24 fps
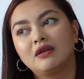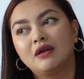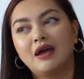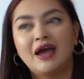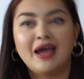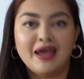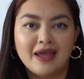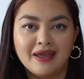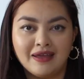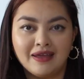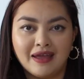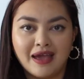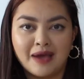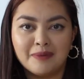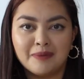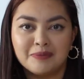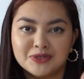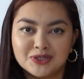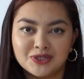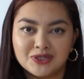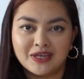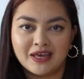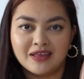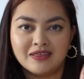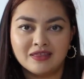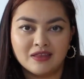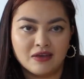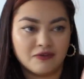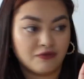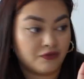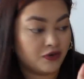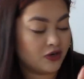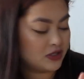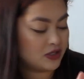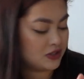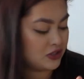I happened to get there
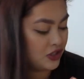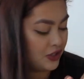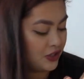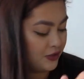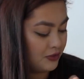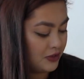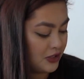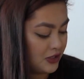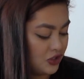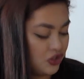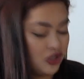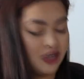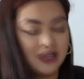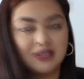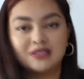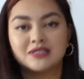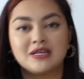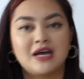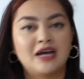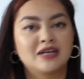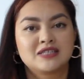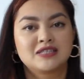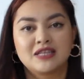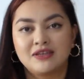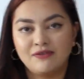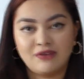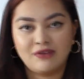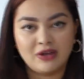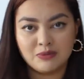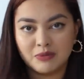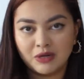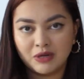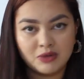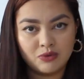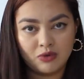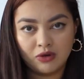first. She was just asking if
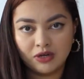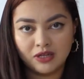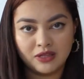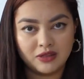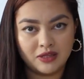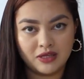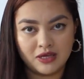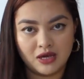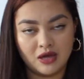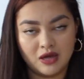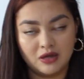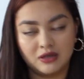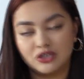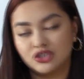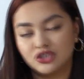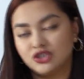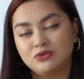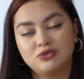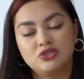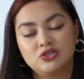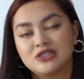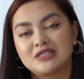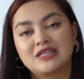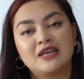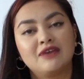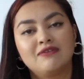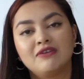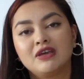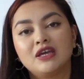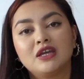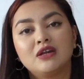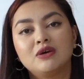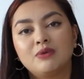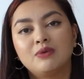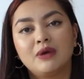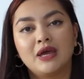anybody wanted the yarn, because she was just giving
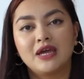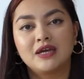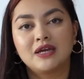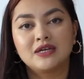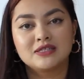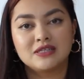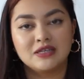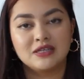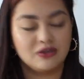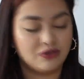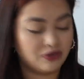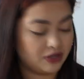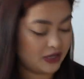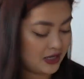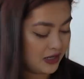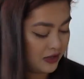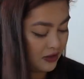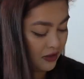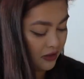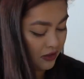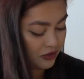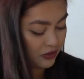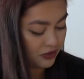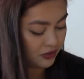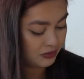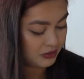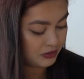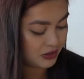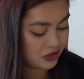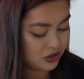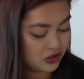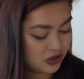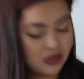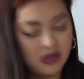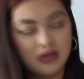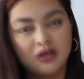it away because it irritated her too
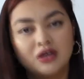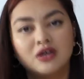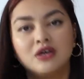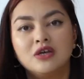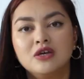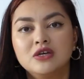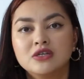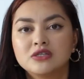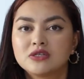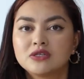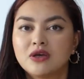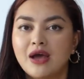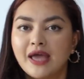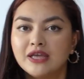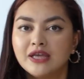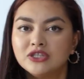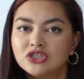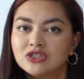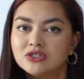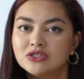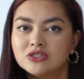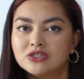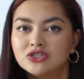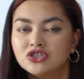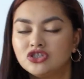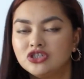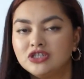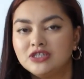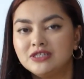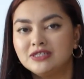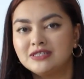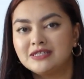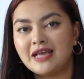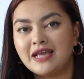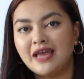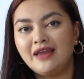much. So she
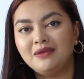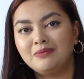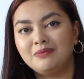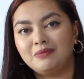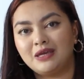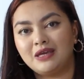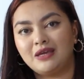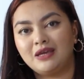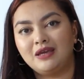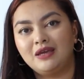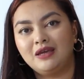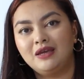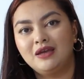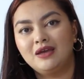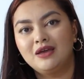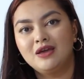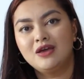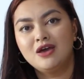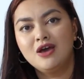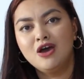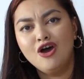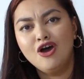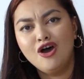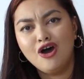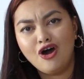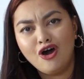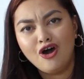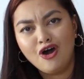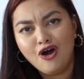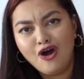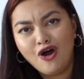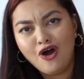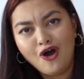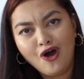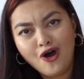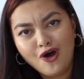sent me a
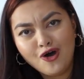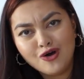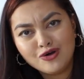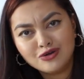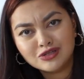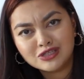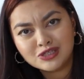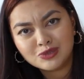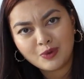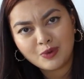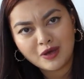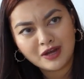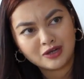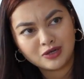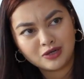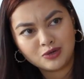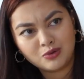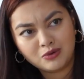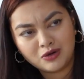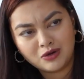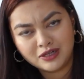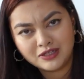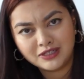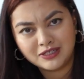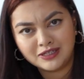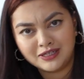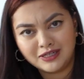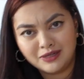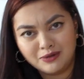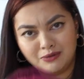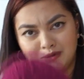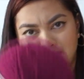whole sweater quantity